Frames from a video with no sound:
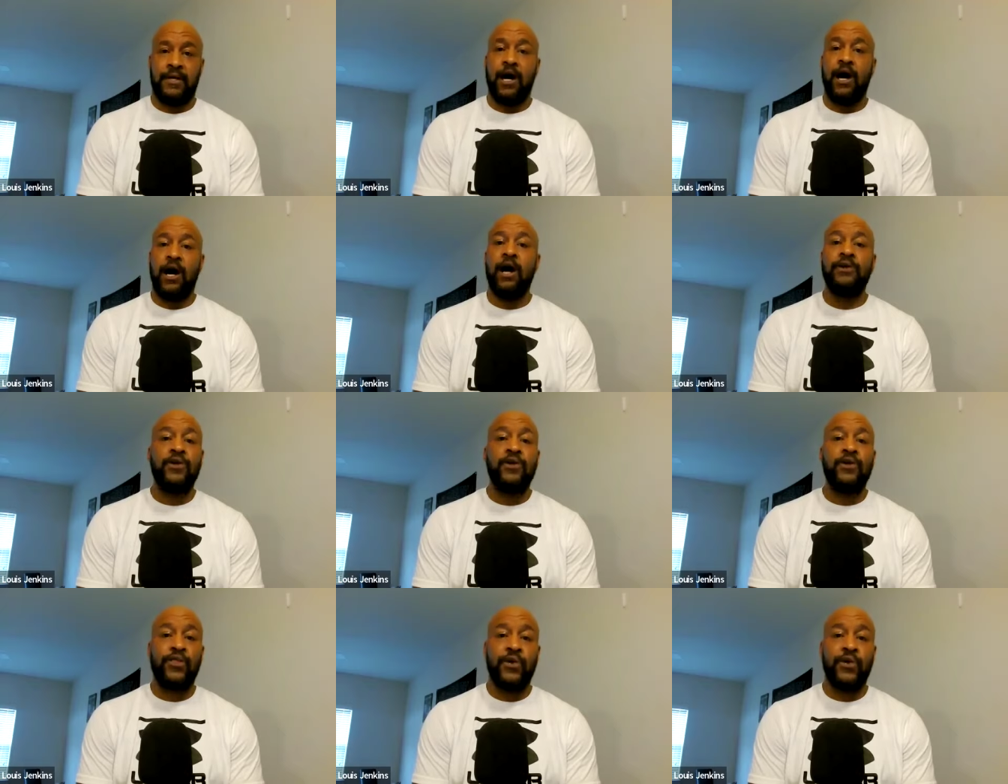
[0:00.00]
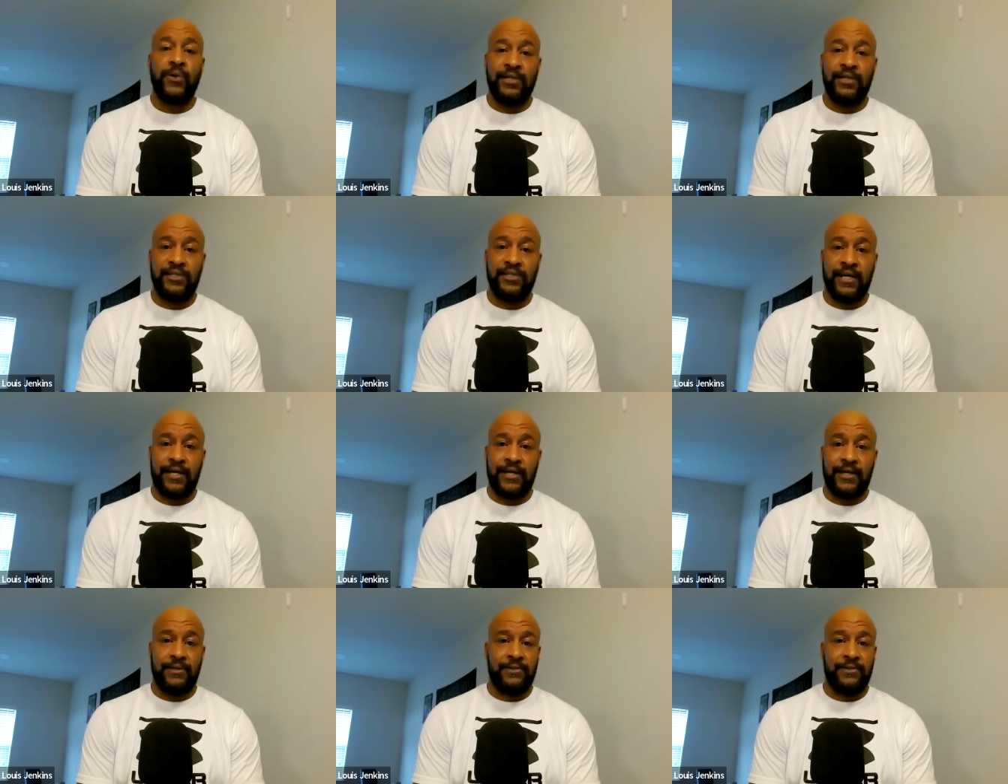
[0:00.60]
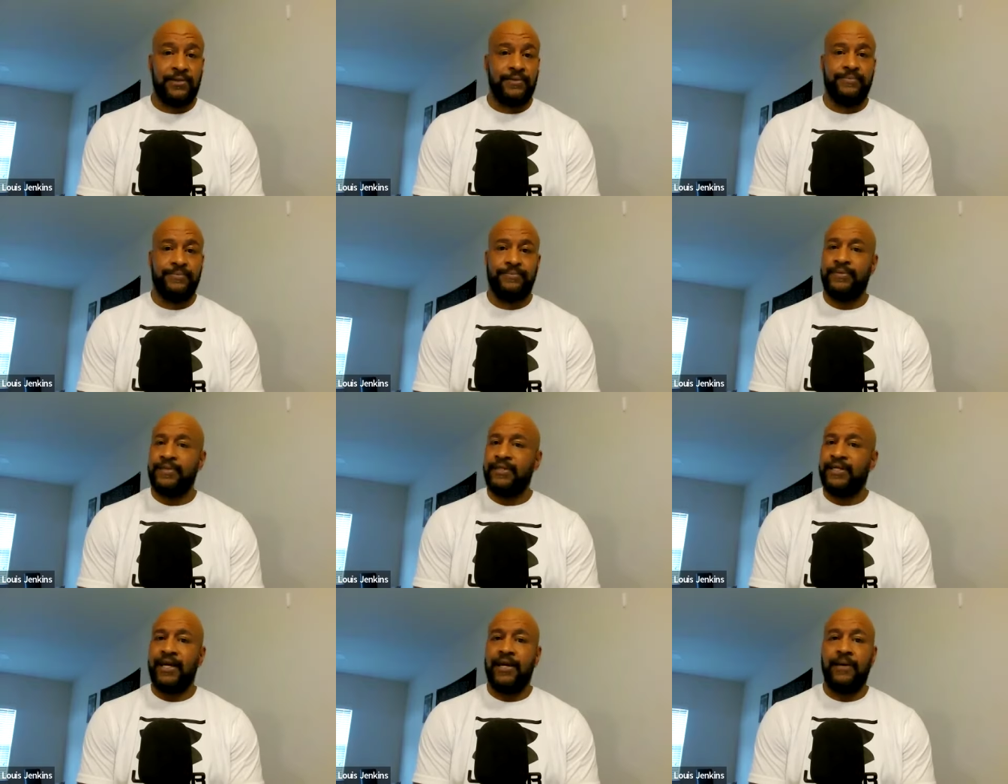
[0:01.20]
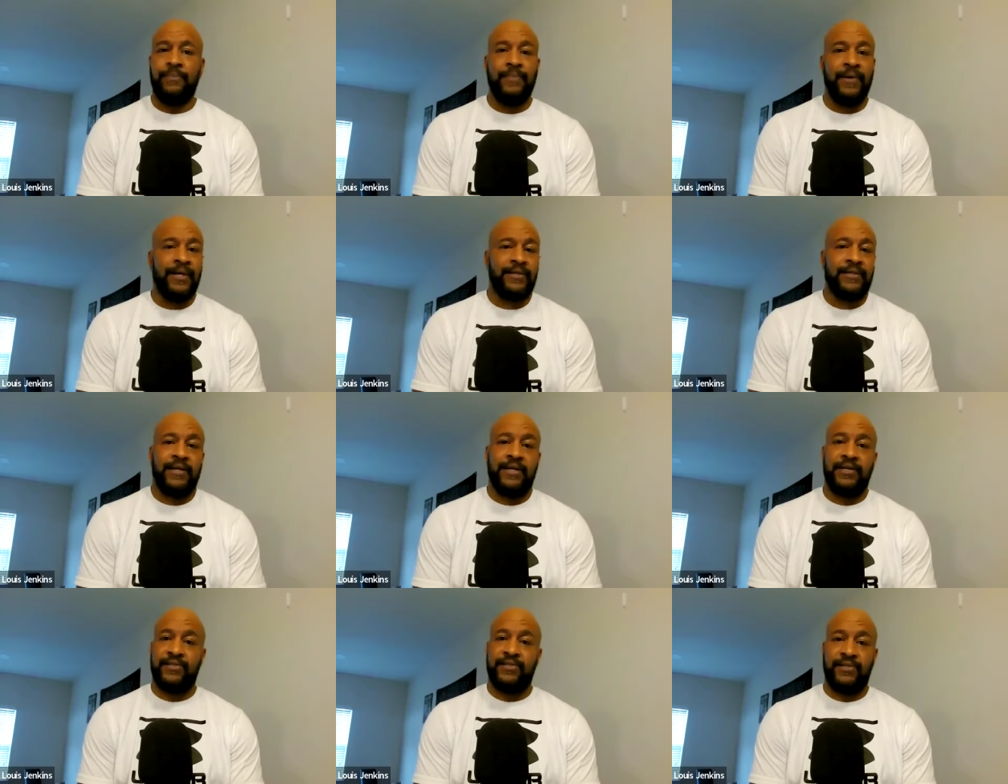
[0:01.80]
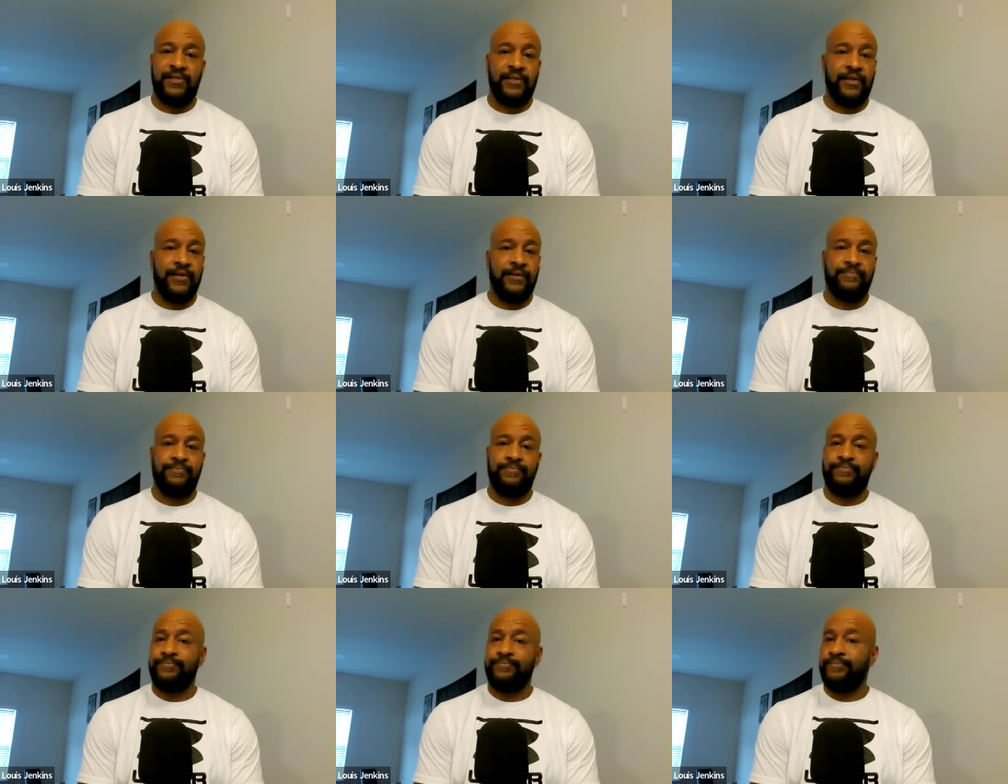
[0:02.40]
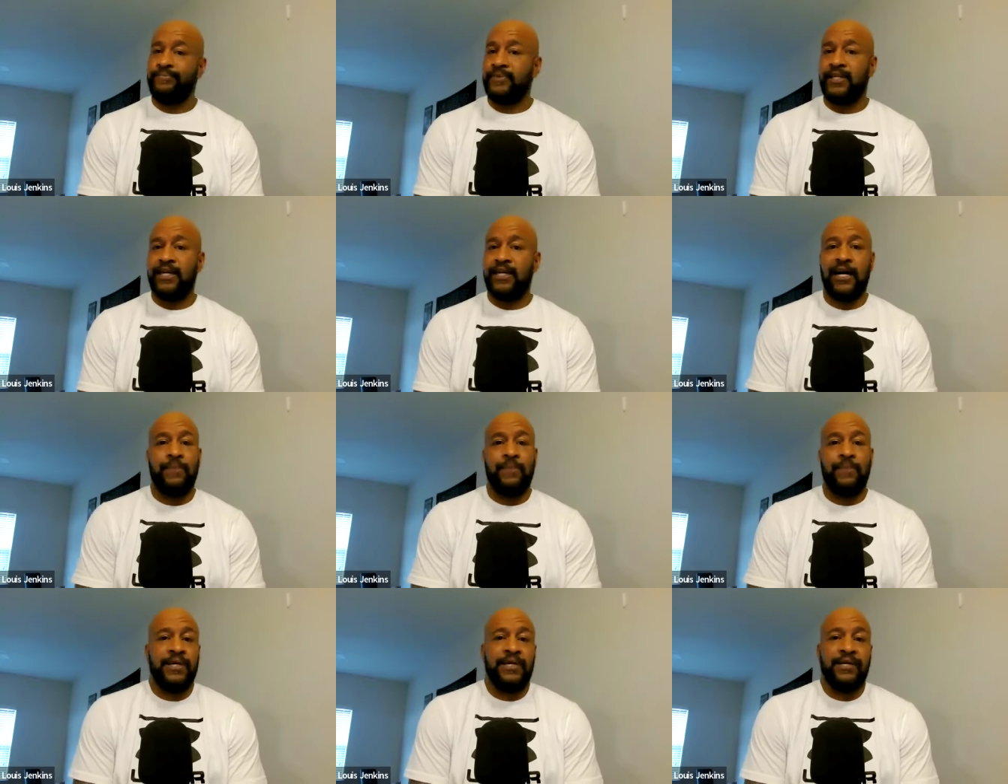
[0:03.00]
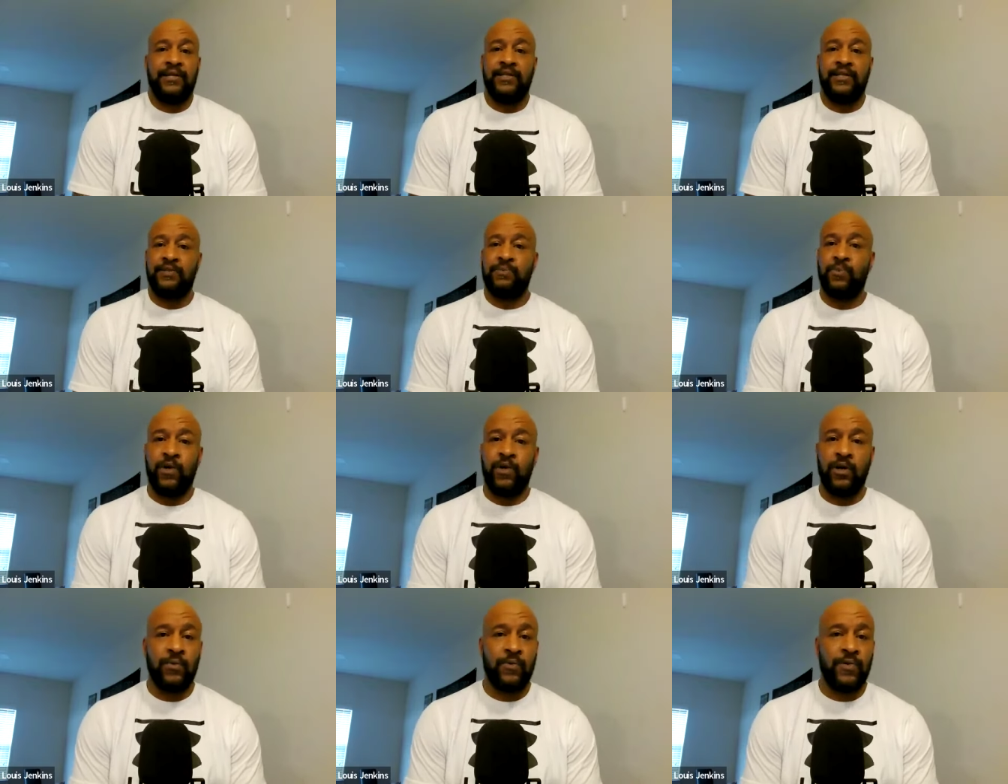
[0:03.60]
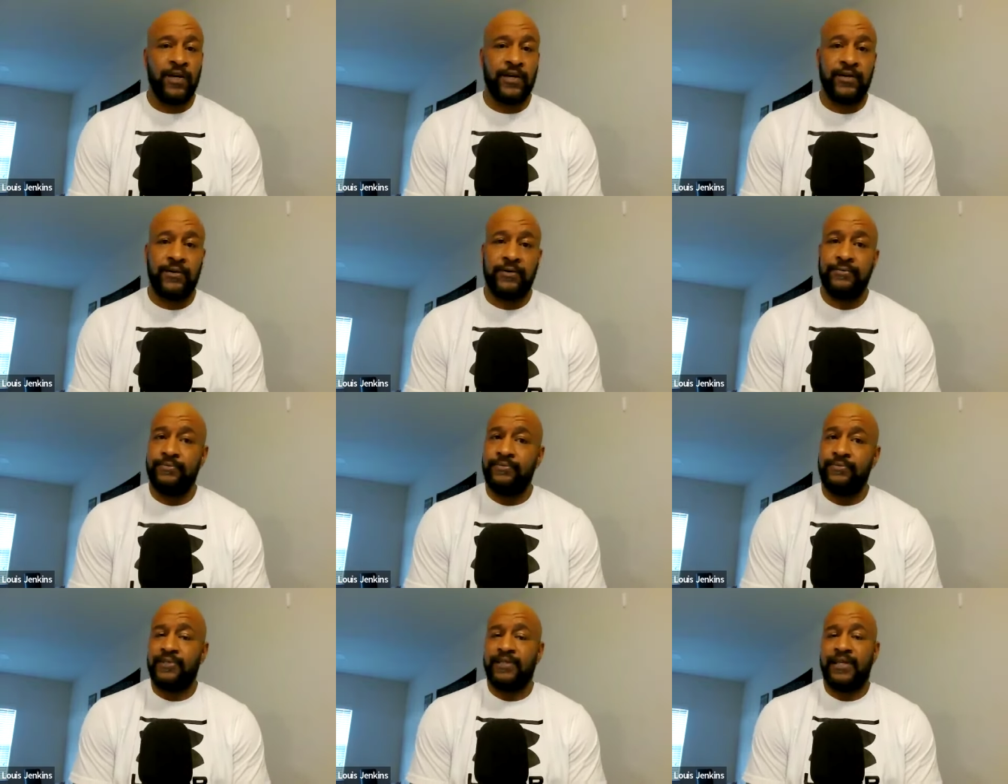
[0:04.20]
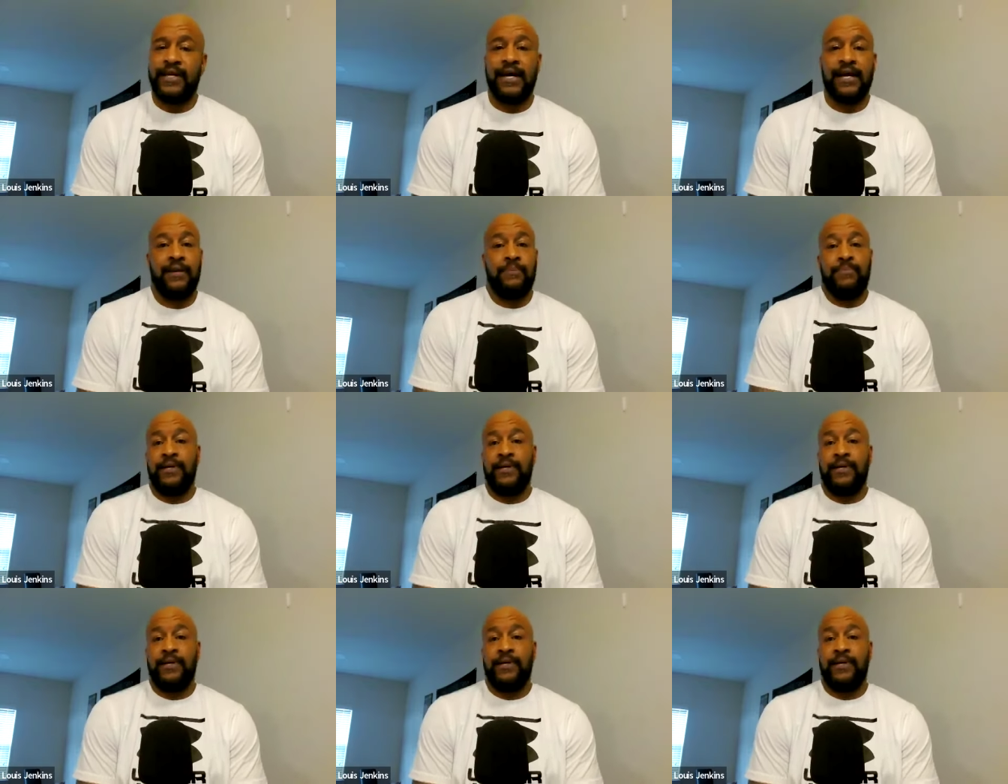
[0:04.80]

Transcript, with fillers: Under 30 seconds. Can't make that shit up. Gotta be against world record. It's gotta